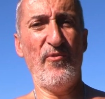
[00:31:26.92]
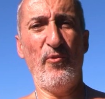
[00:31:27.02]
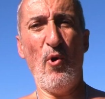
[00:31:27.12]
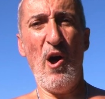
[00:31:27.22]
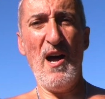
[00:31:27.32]

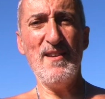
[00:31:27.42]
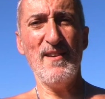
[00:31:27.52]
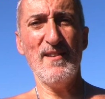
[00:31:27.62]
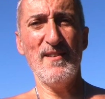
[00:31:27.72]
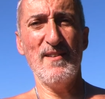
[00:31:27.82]
fraud,
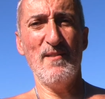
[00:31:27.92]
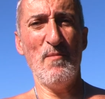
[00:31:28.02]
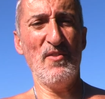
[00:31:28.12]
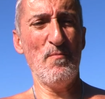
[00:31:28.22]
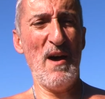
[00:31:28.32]

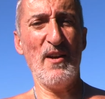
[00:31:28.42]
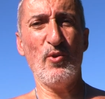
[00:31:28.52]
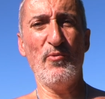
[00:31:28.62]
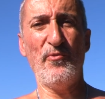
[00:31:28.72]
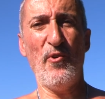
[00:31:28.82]

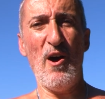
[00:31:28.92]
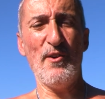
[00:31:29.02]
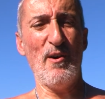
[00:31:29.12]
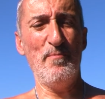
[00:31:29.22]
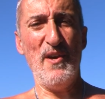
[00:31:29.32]
mathematical
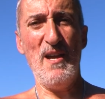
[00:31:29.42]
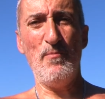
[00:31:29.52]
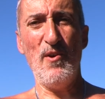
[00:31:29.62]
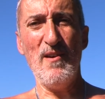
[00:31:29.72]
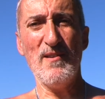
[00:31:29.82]
fraud on
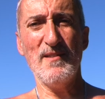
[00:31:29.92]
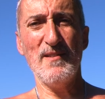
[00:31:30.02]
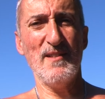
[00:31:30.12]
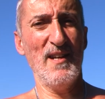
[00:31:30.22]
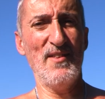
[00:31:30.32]
paper,
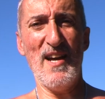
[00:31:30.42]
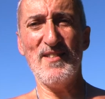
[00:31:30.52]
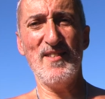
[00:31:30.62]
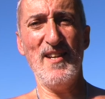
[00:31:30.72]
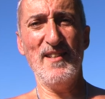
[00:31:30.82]
and
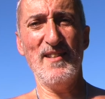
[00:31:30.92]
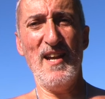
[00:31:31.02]
that's it.